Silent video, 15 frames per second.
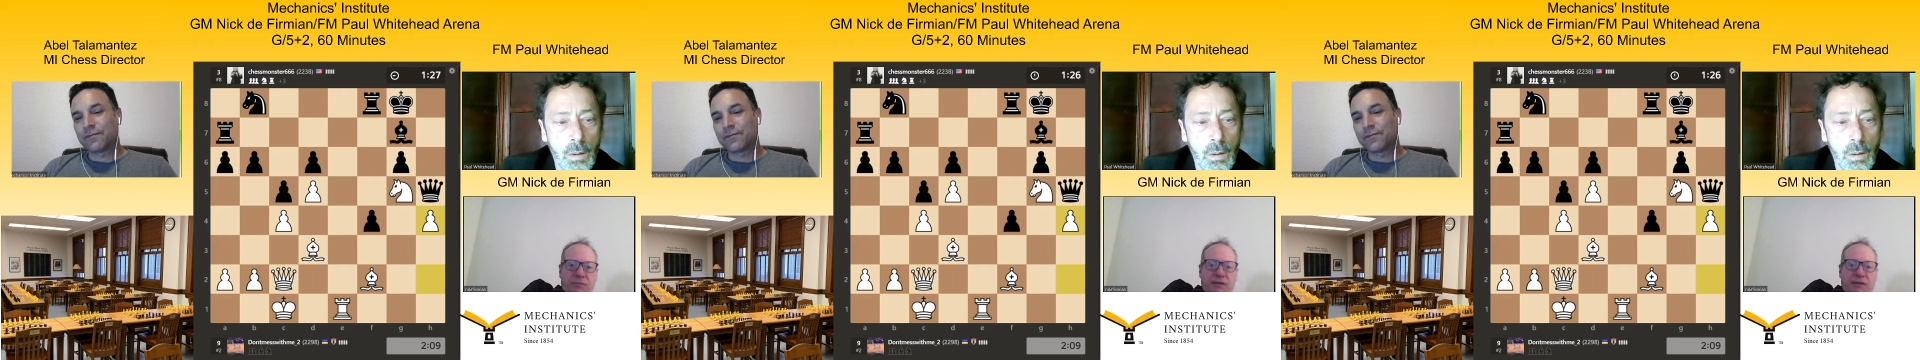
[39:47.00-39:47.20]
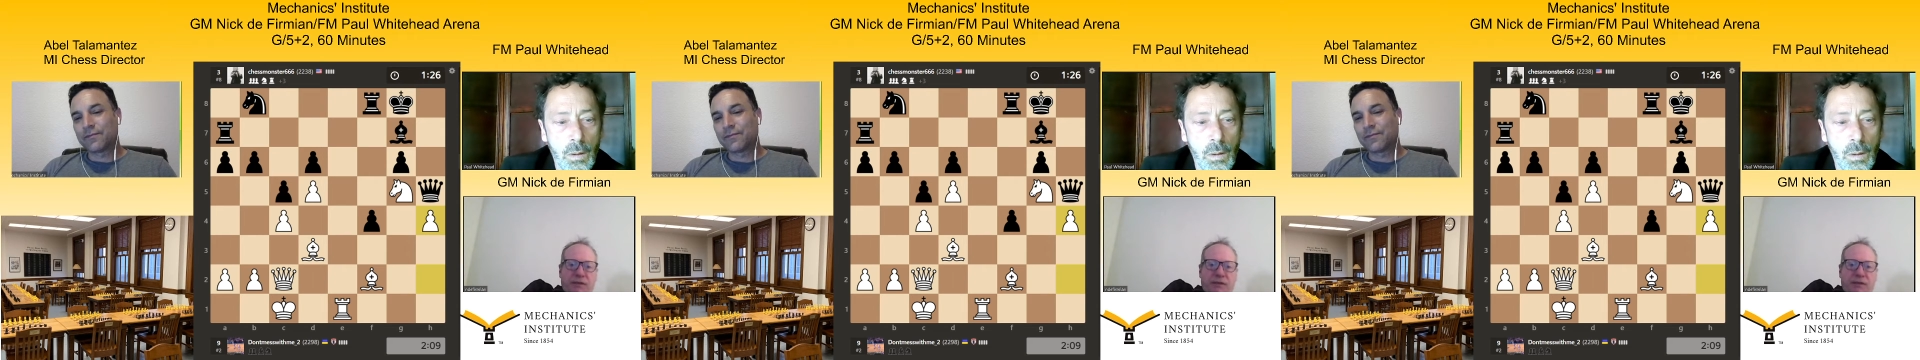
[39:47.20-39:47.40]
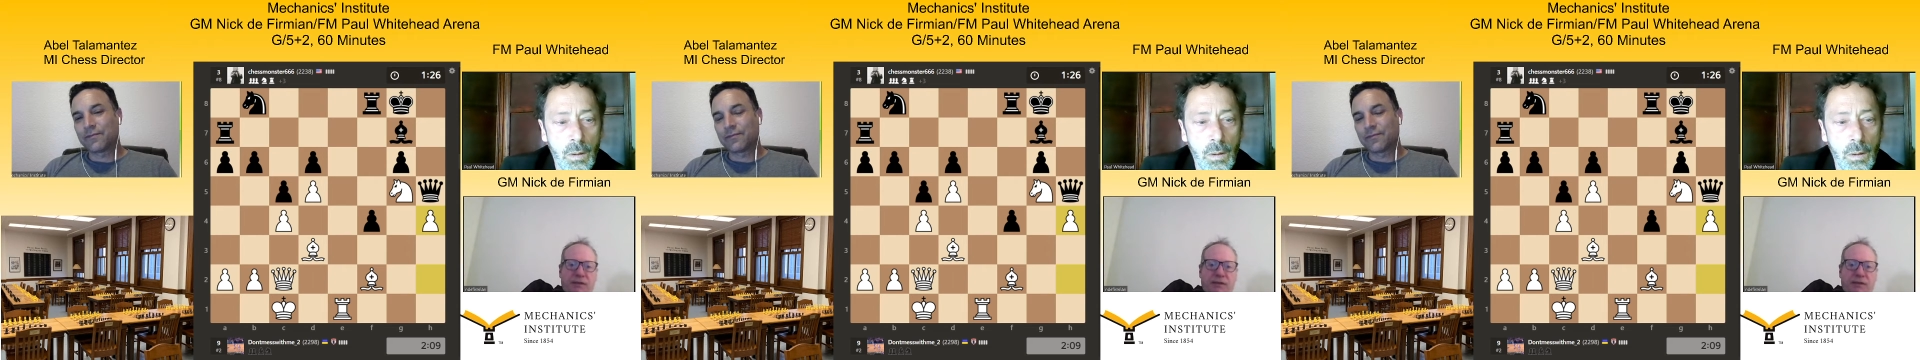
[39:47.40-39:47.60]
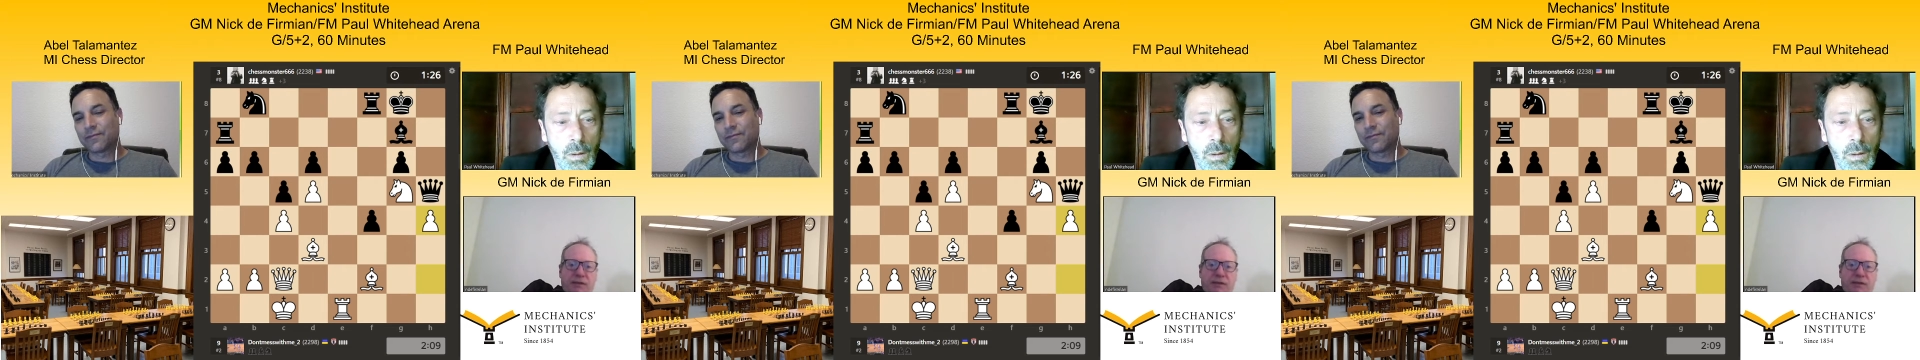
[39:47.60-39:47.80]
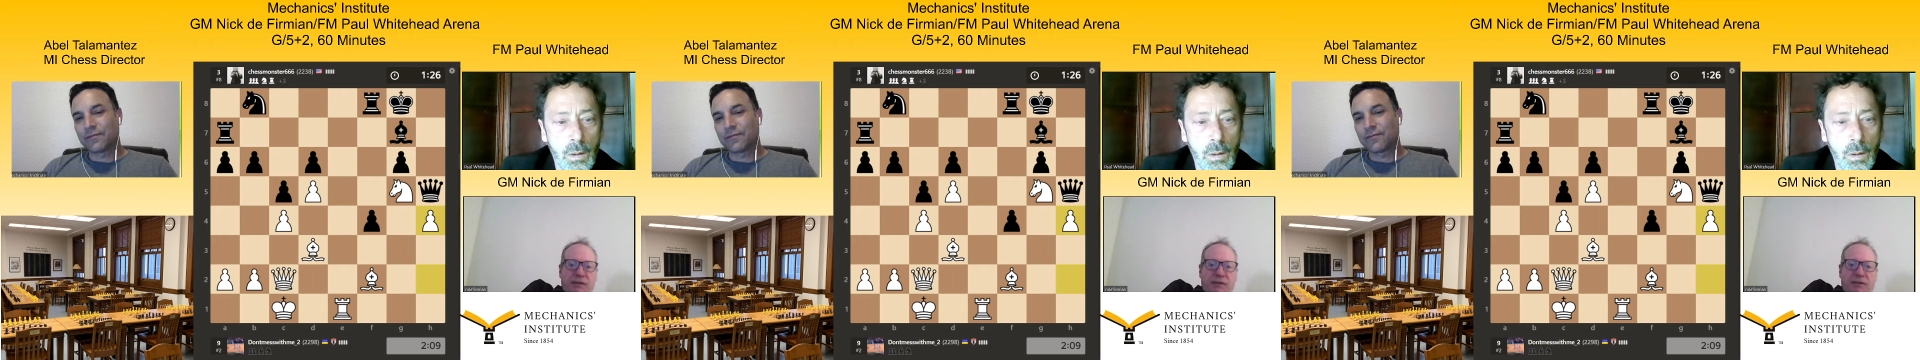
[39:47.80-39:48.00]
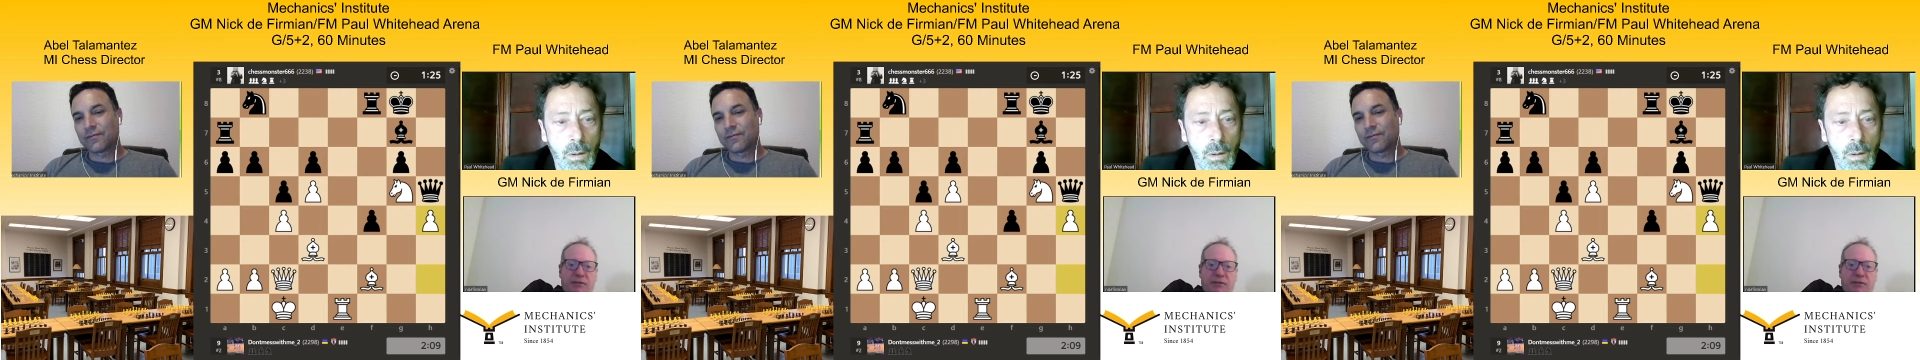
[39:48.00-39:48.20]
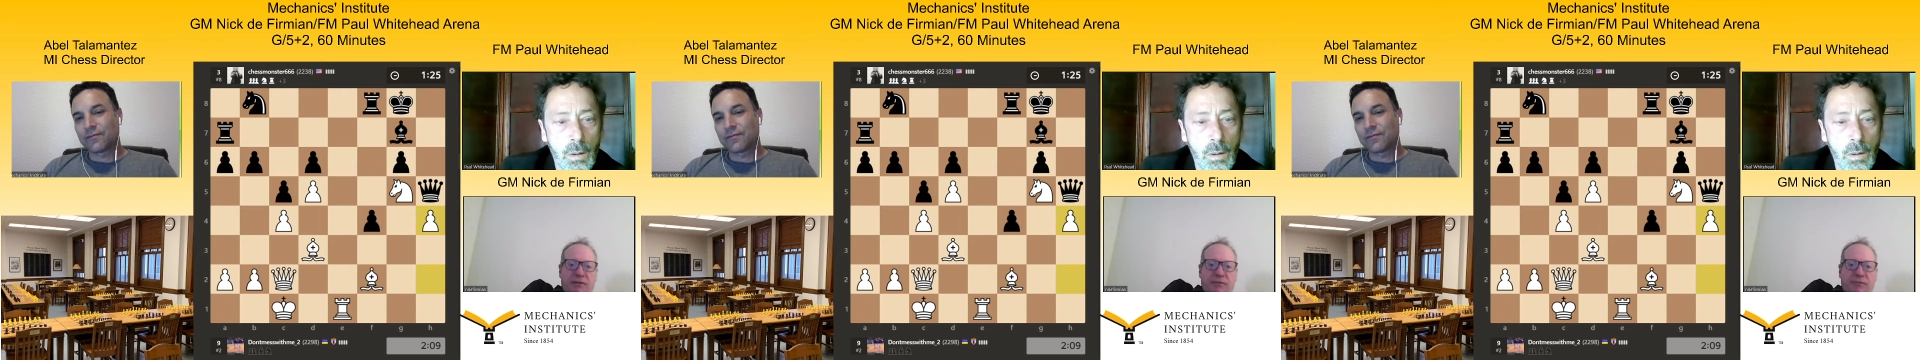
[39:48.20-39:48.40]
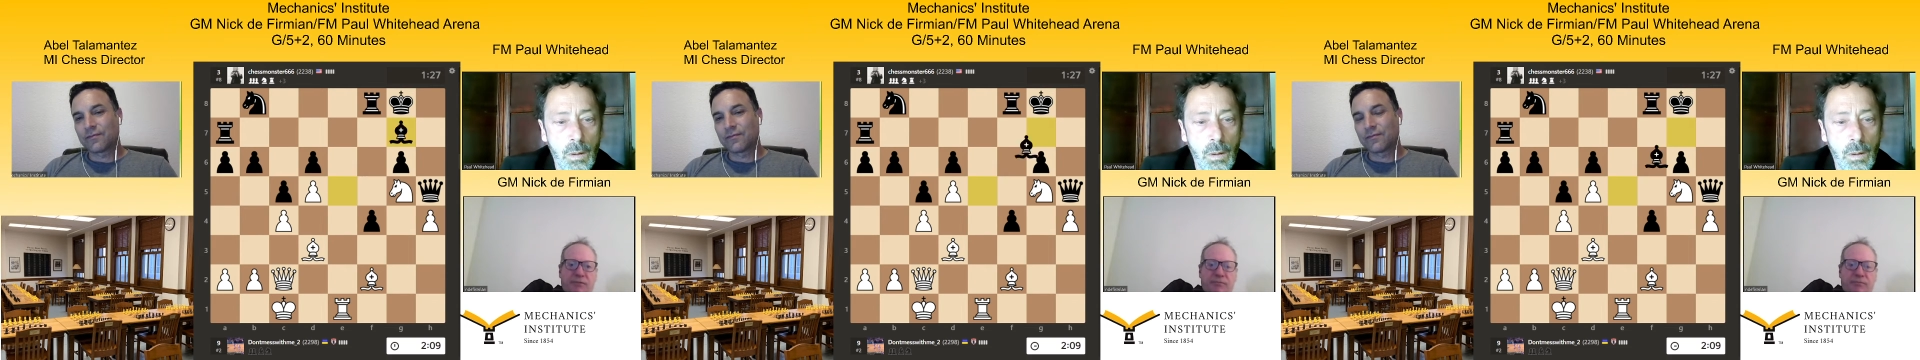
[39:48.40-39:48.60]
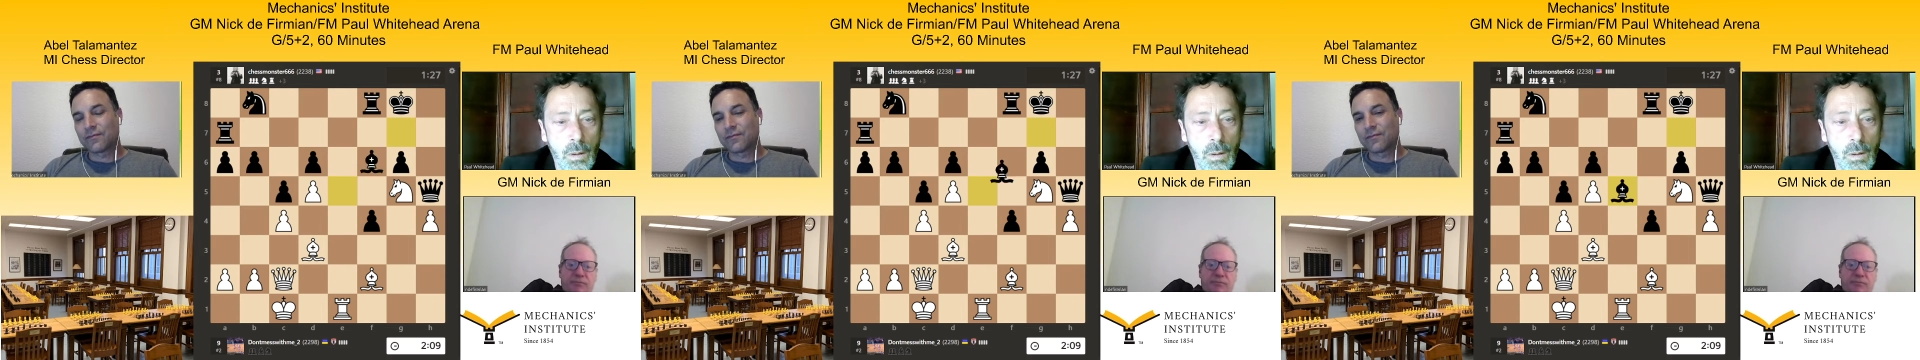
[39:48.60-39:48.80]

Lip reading: Nothing is said.